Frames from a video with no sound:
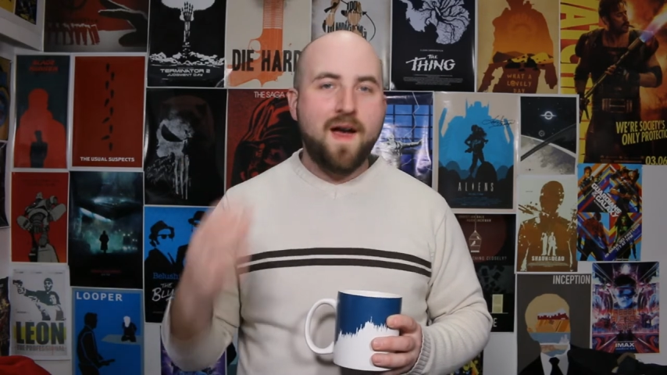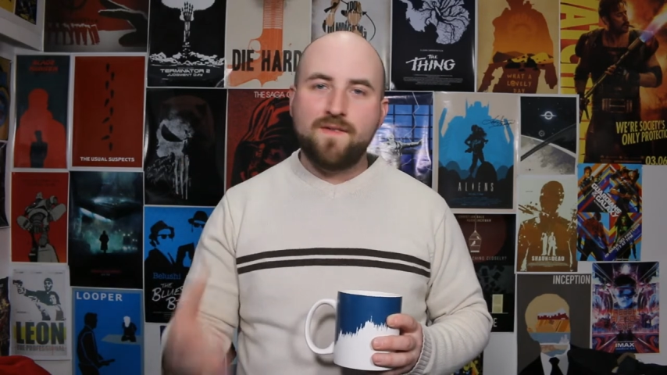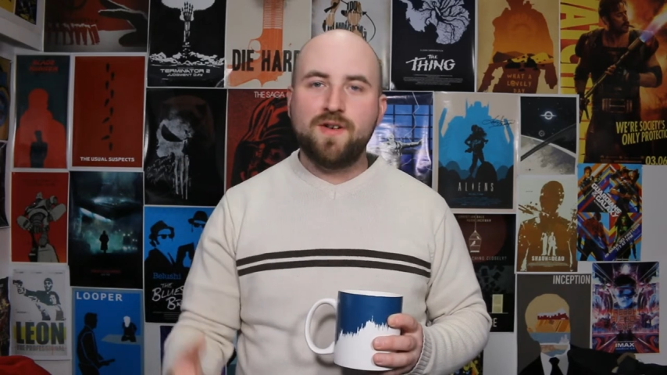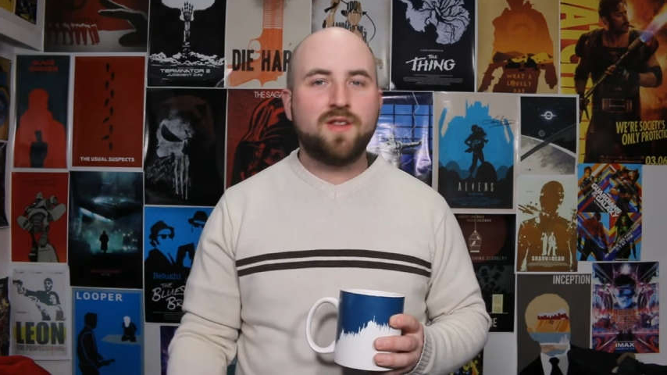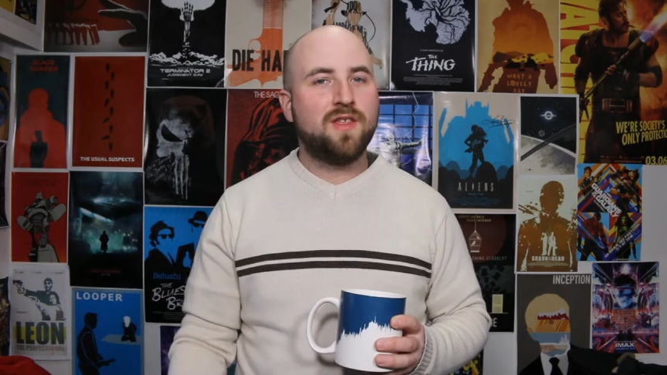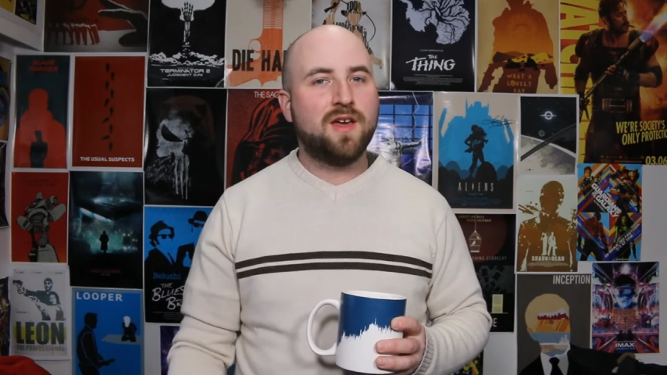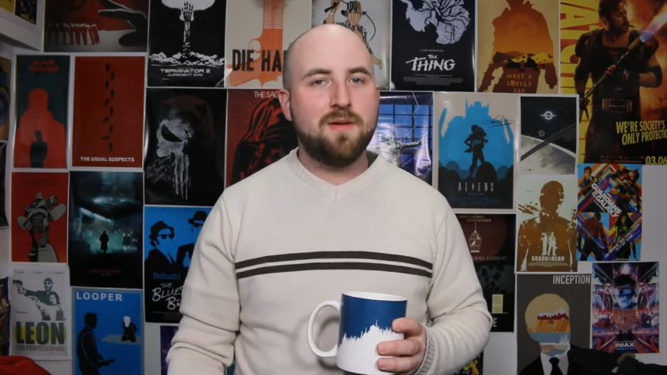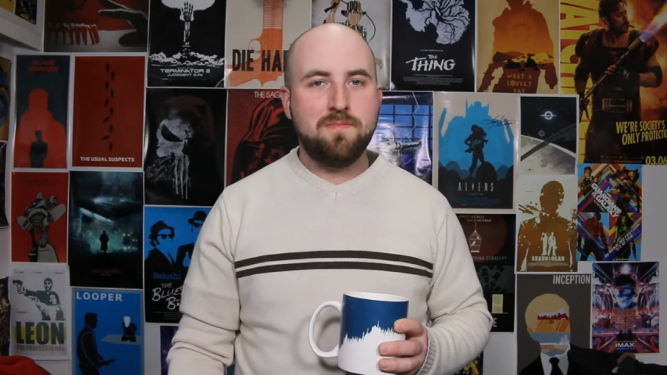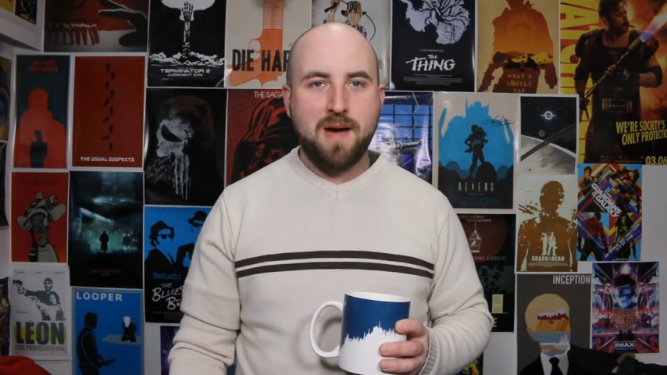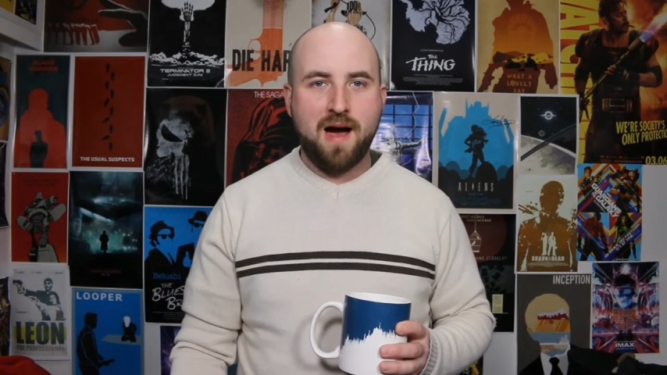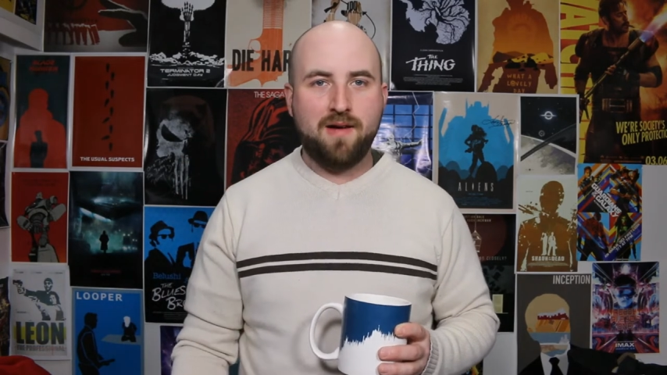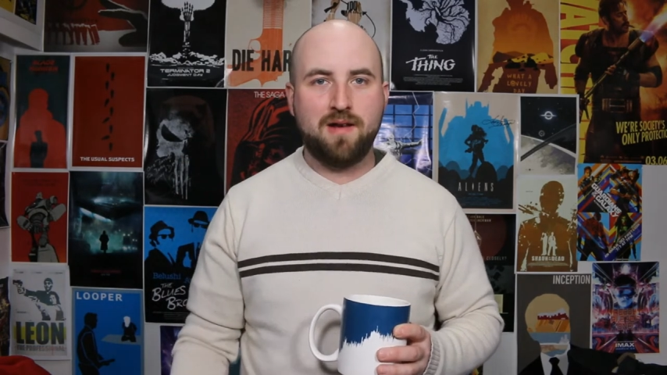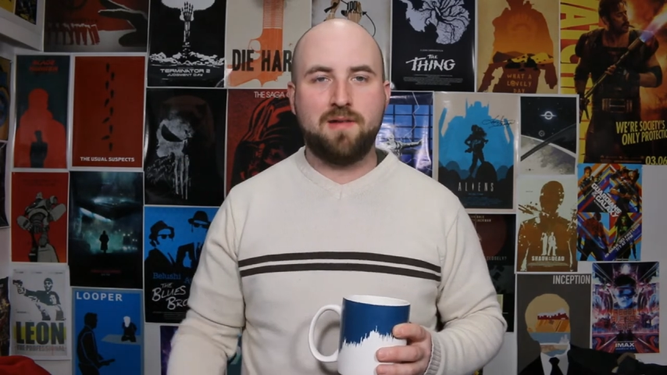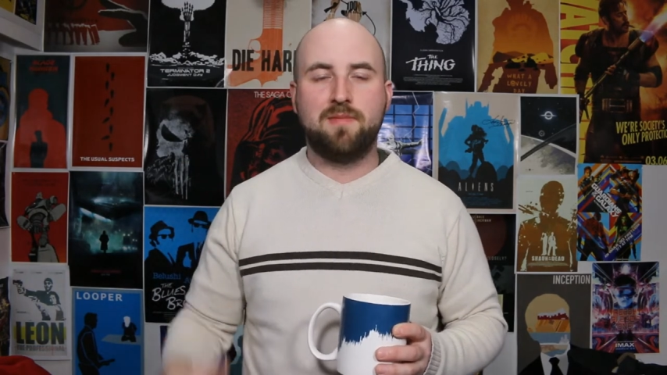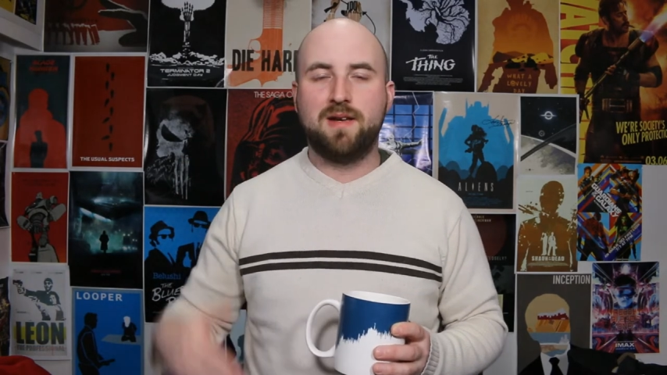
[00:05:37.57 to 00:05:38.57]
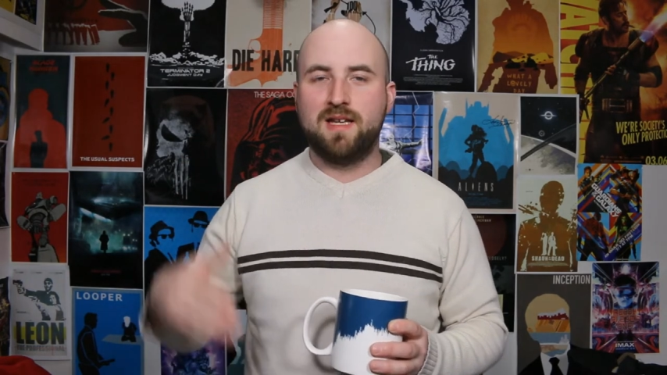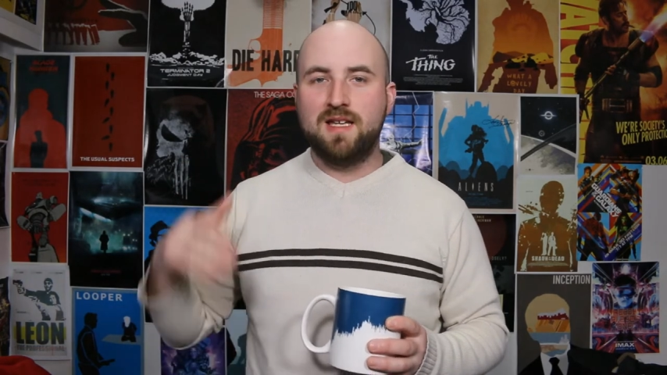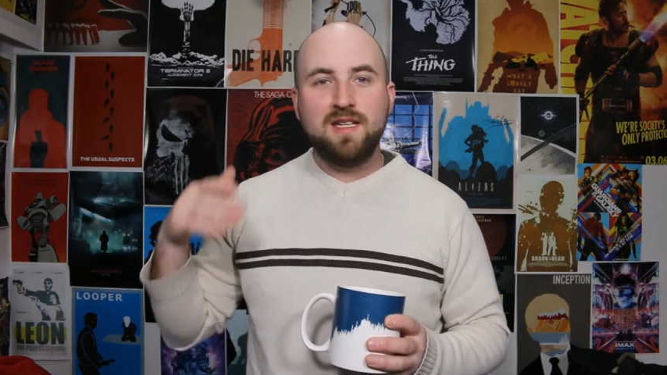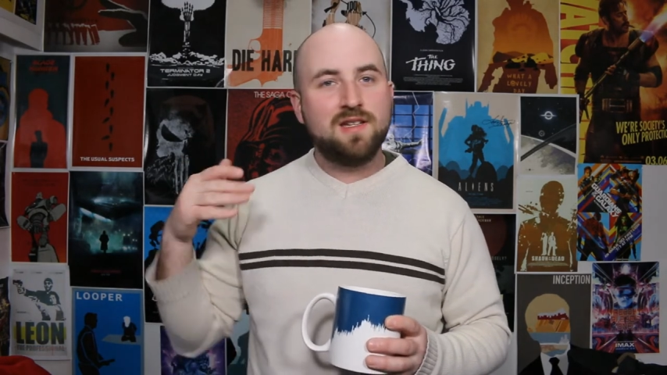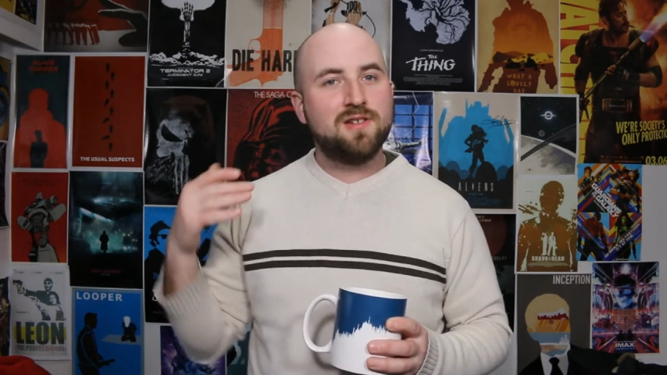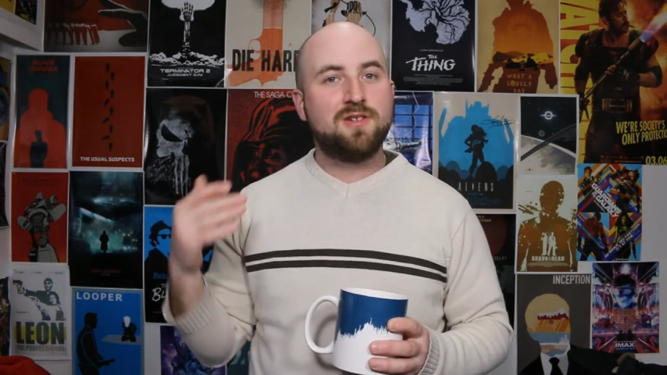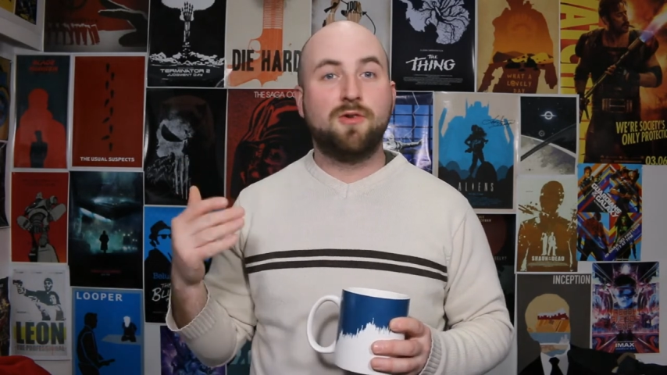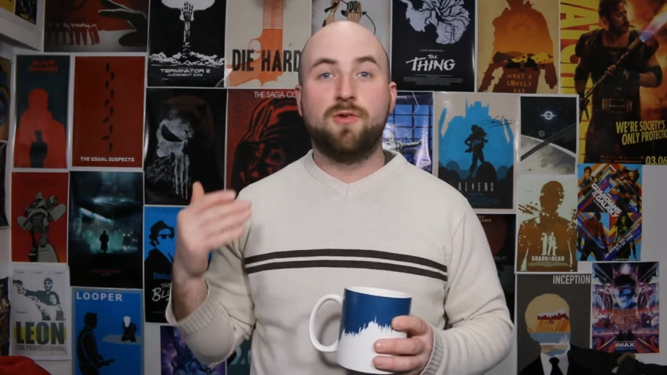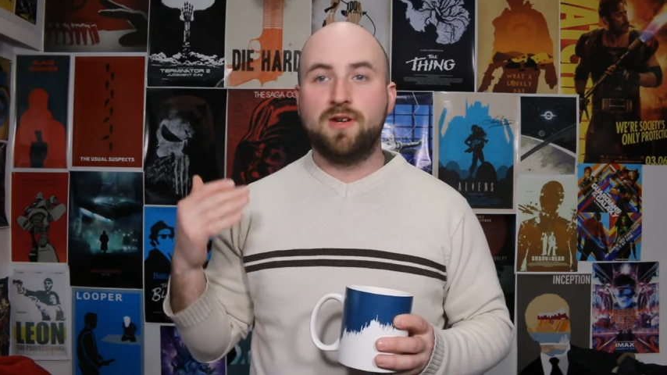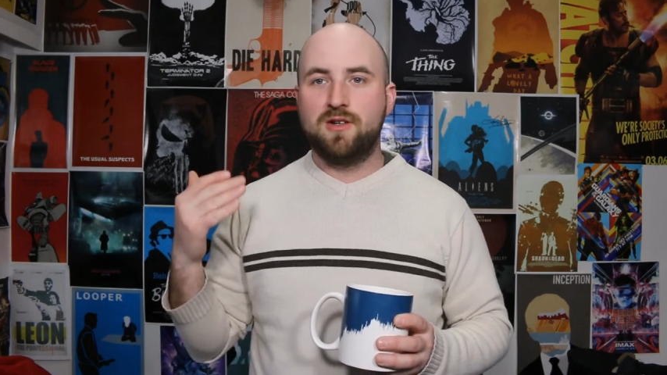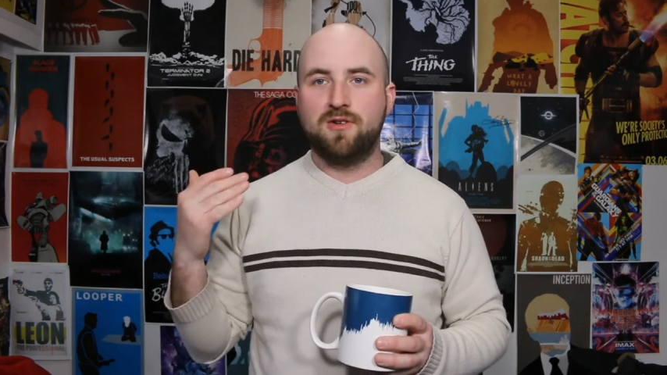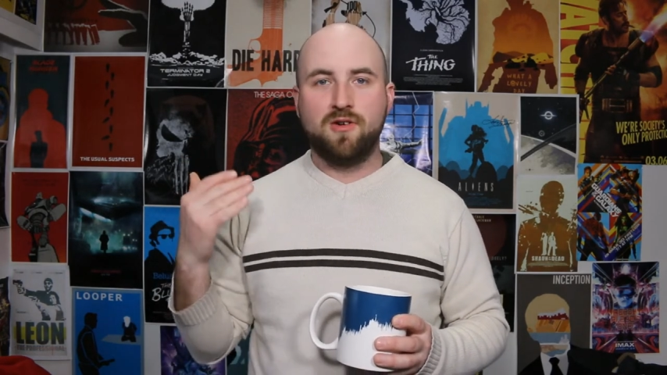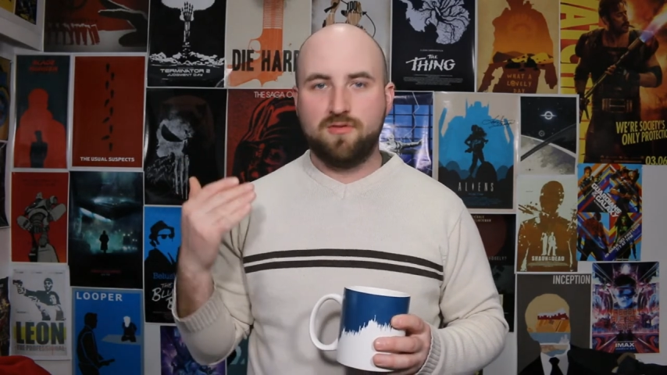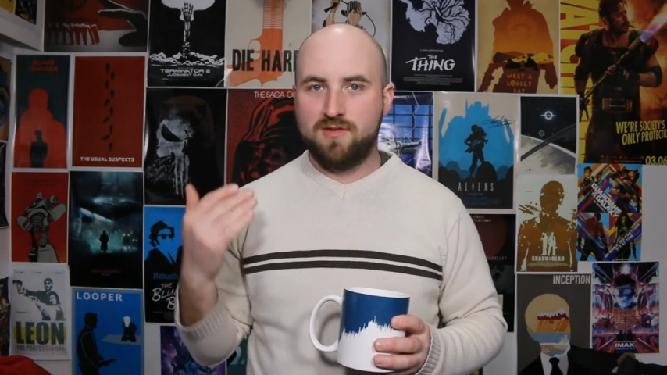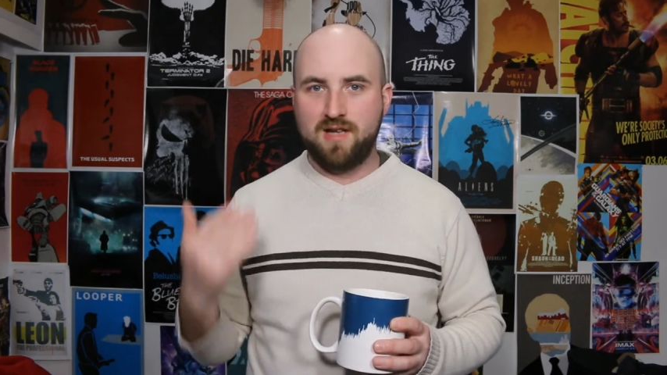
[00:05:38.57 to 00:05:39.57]
everything about him and he is going
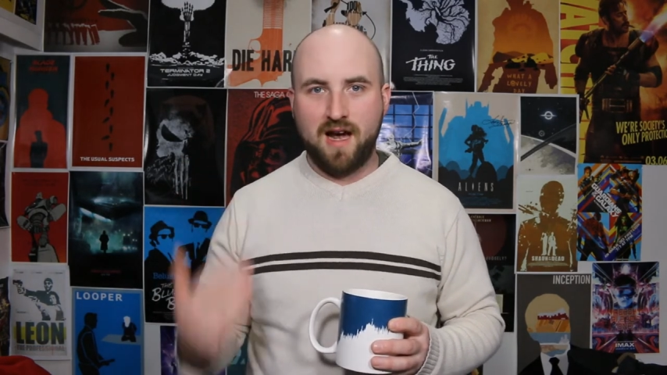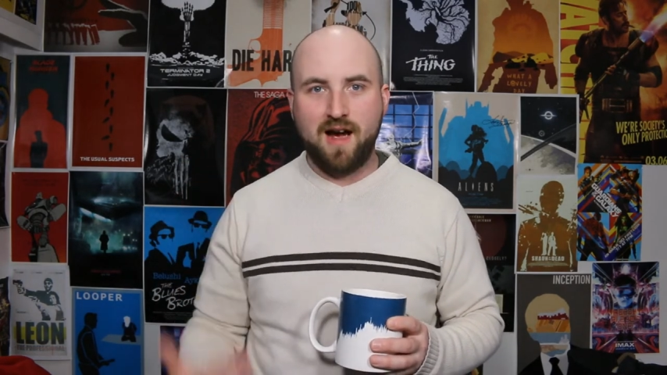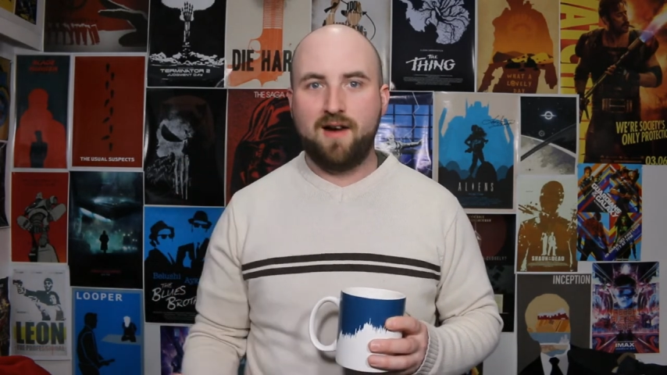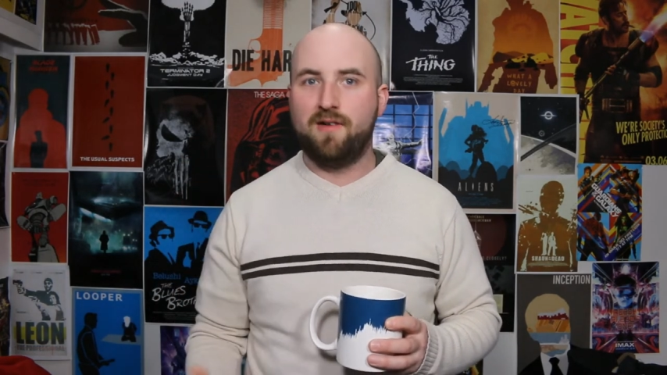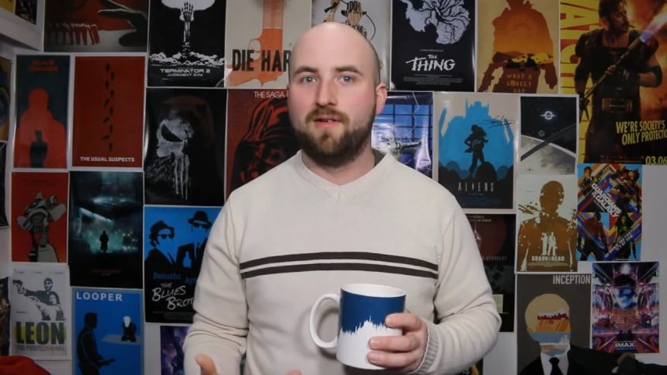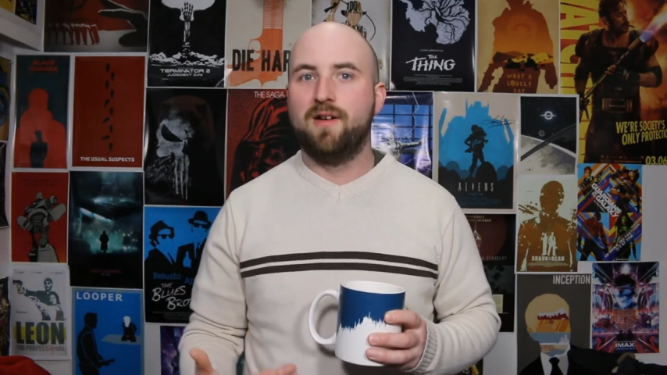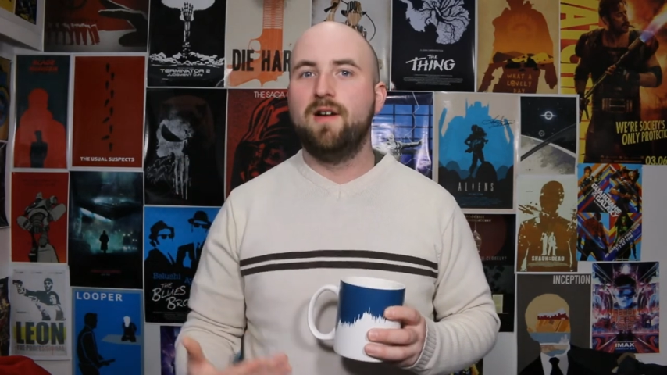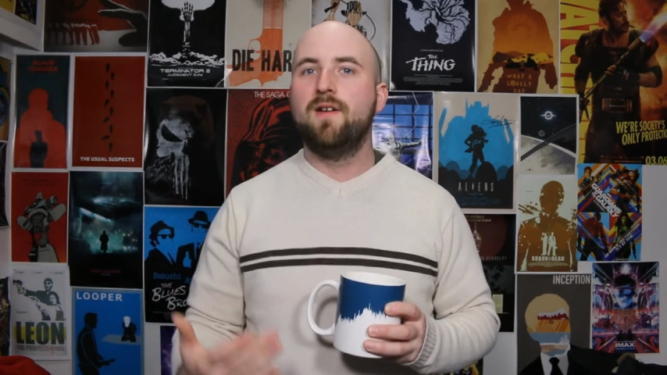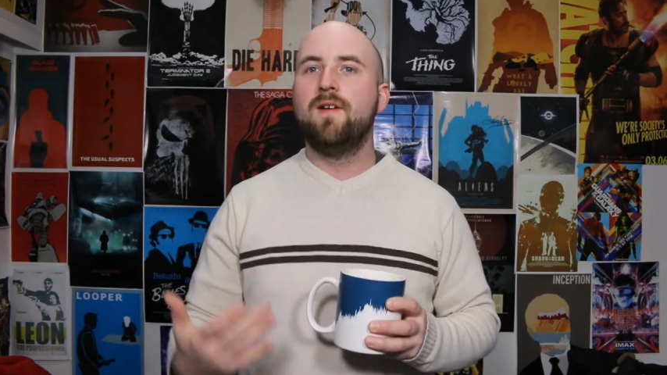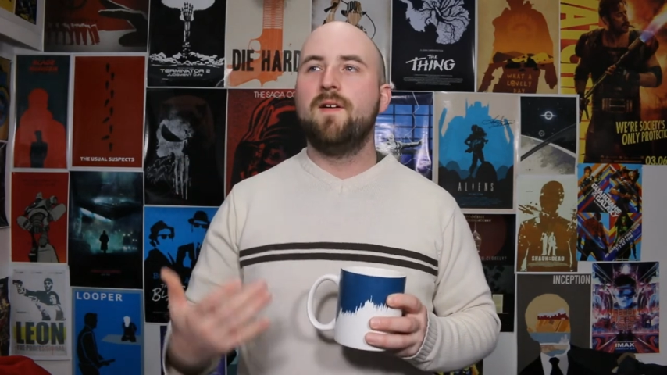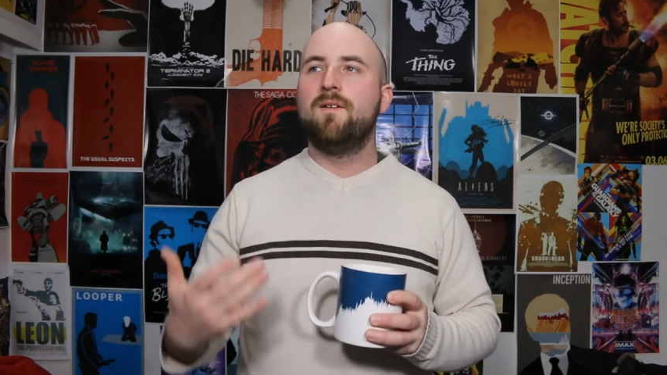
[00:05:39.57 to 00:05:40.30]
to go down